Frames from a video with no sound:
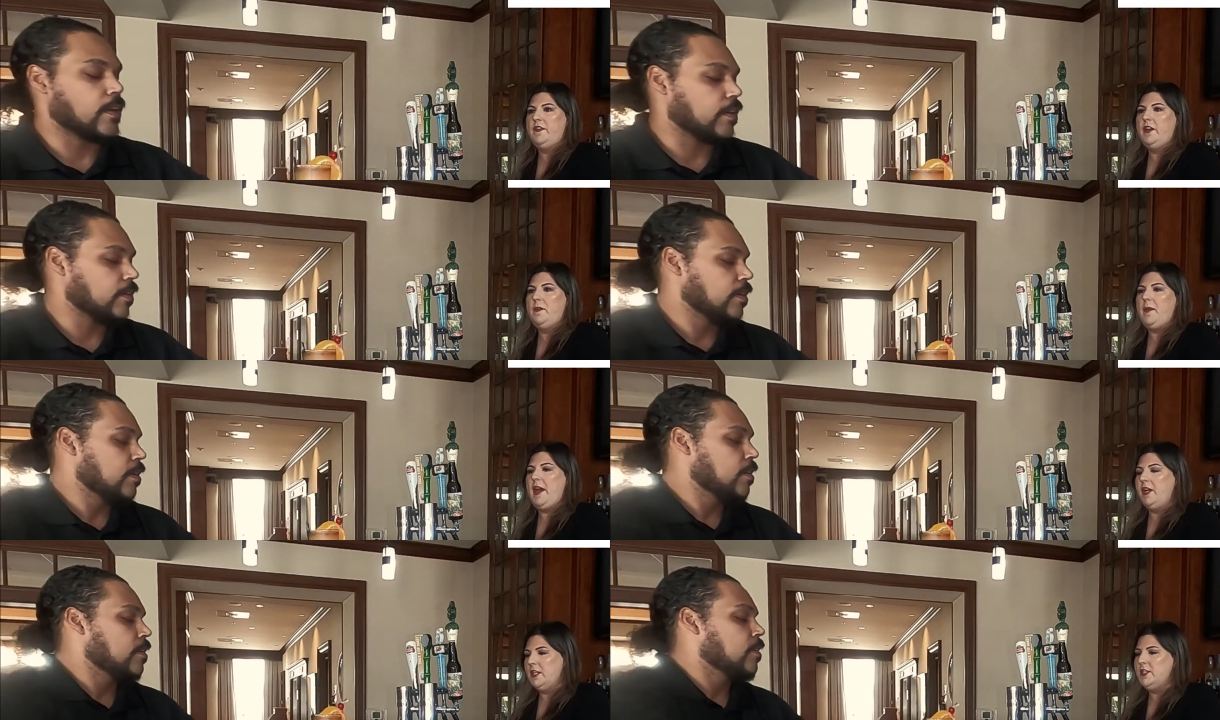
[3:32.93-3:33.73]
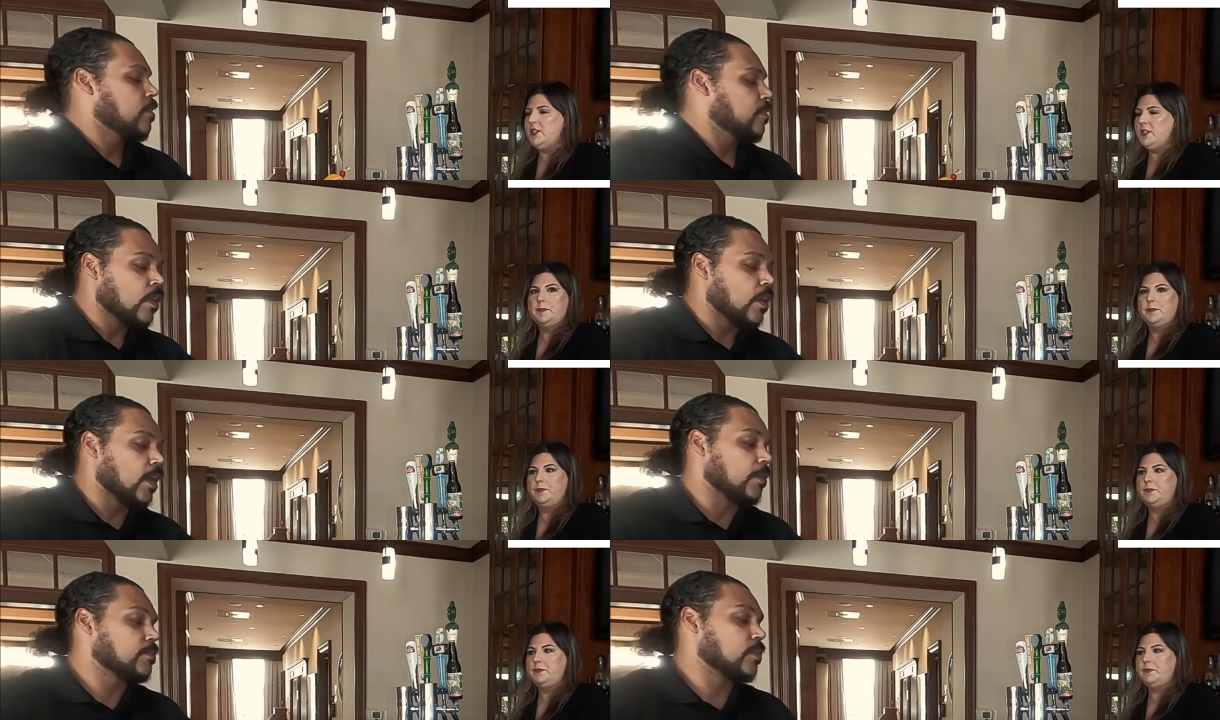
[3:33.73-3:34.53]
Speaker 1: there.
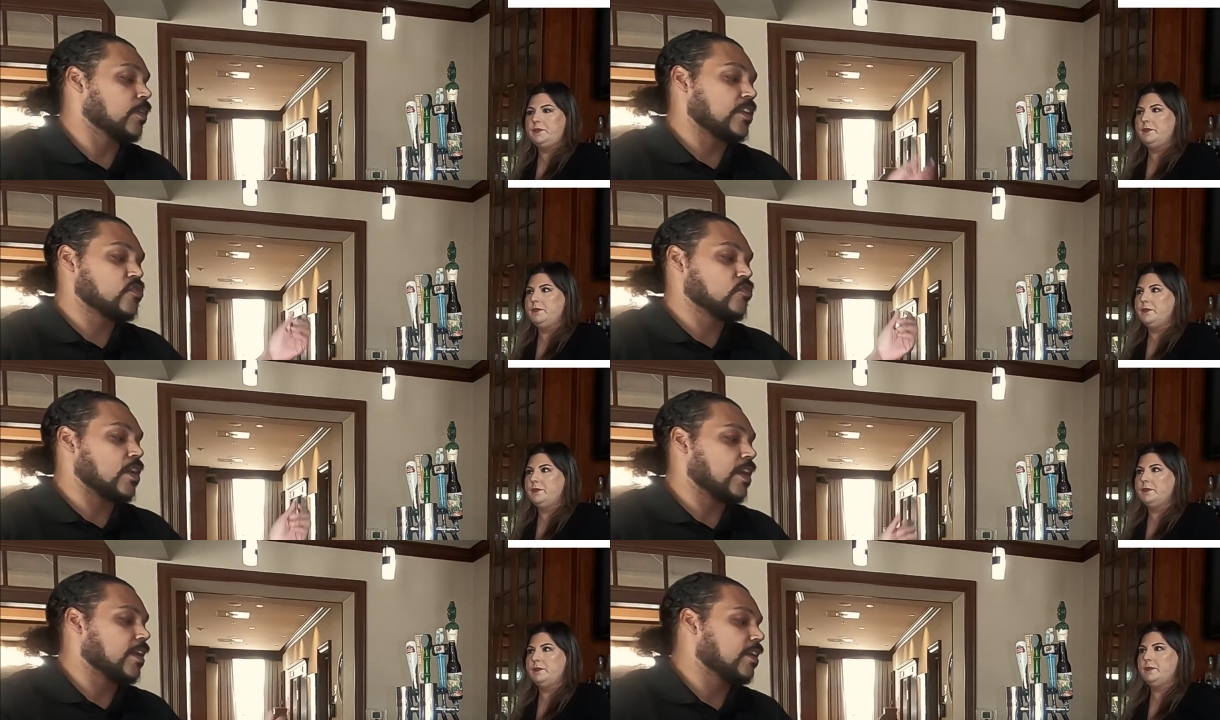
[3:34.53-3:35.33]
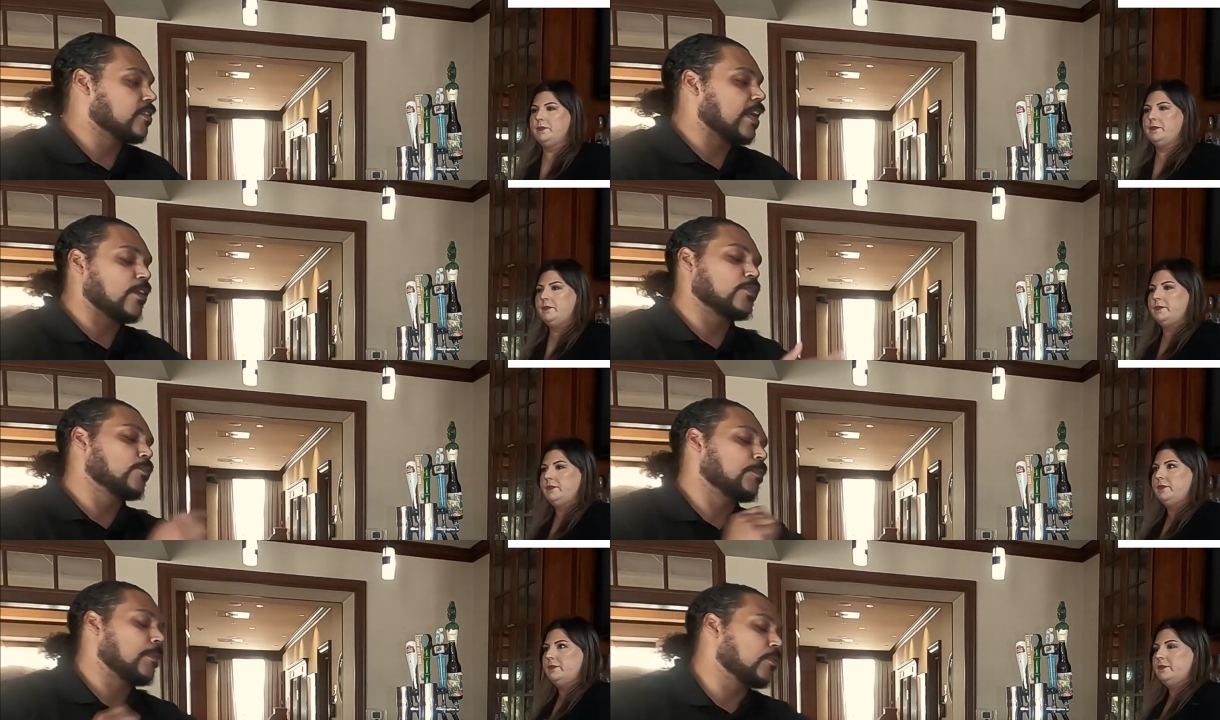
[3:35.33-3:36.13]
Um, so let's try that. Now, do
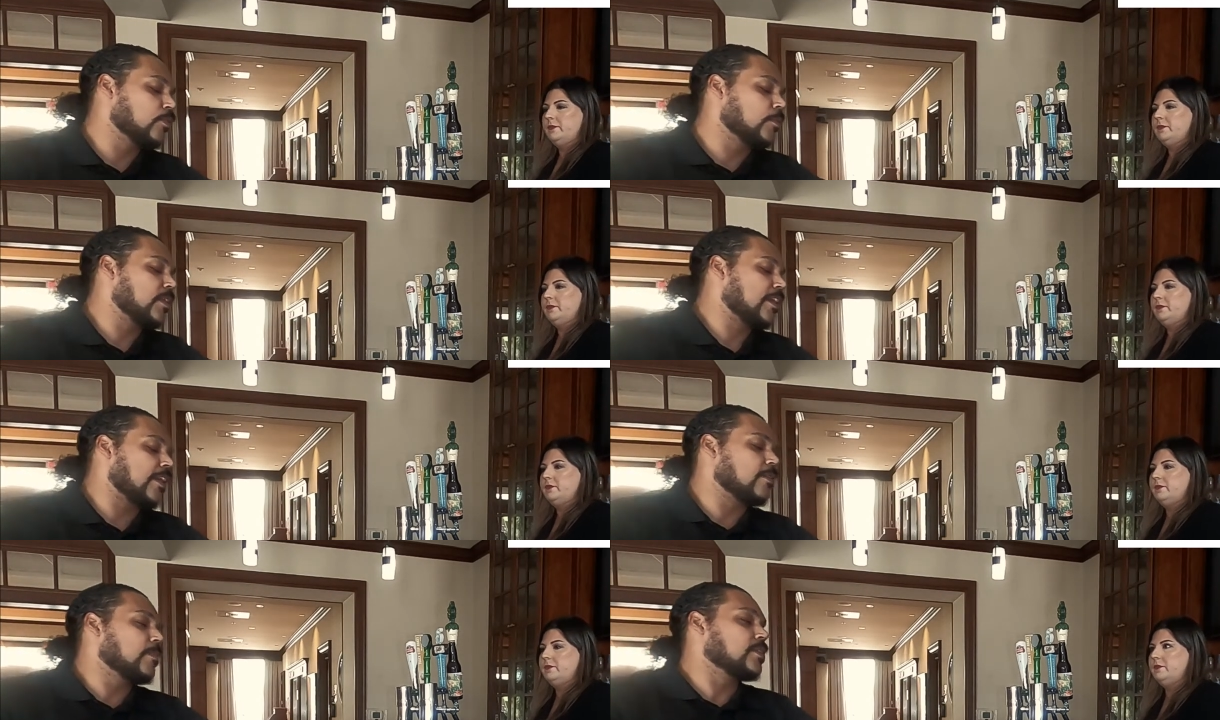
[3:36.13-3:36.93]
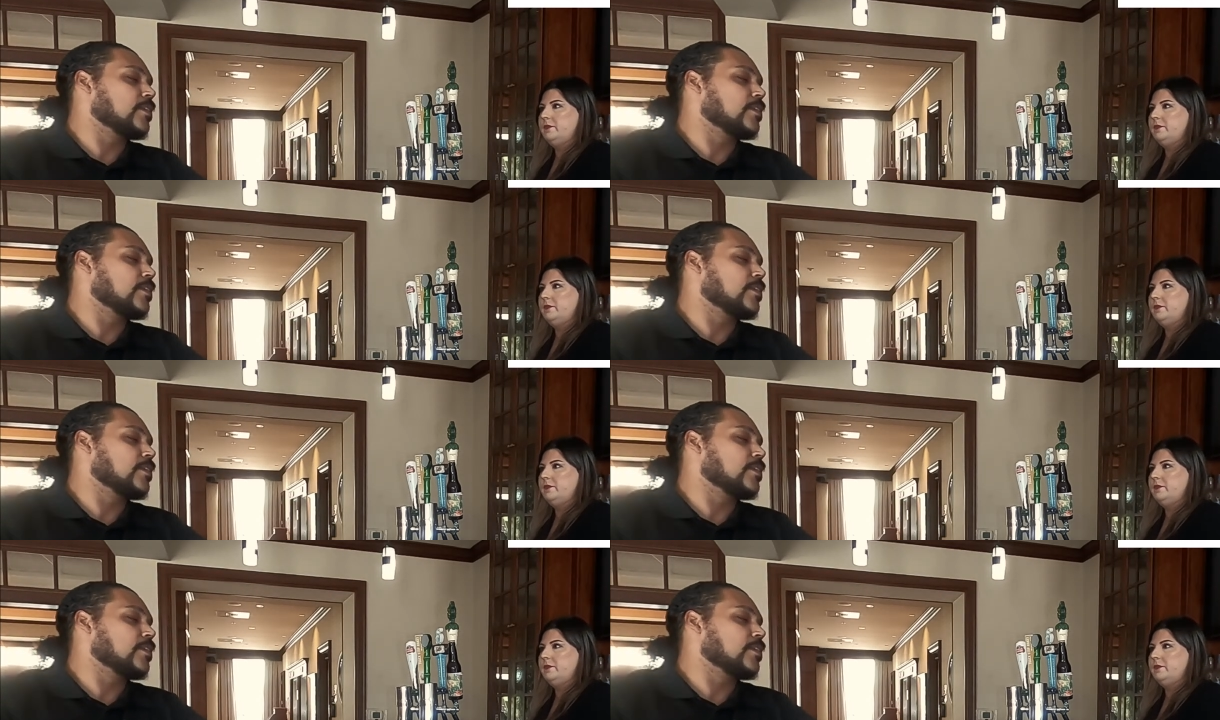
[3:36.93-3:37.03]
people normally kind of mix